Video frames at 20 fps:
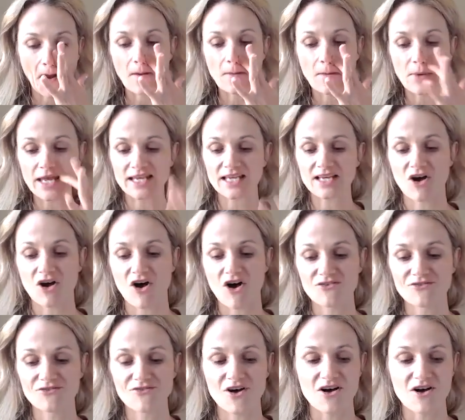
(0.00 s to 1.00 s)
we can
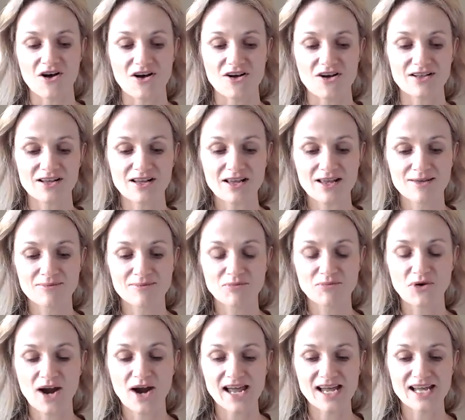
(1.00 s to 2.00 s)
all fall
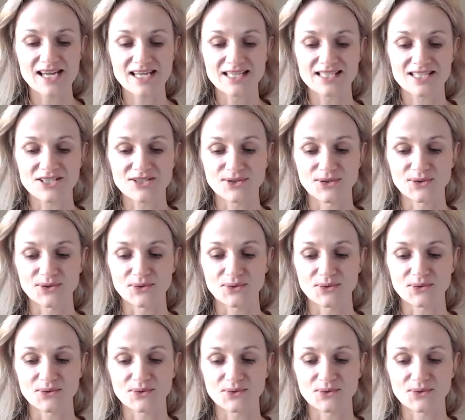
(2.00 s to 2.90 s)
prey to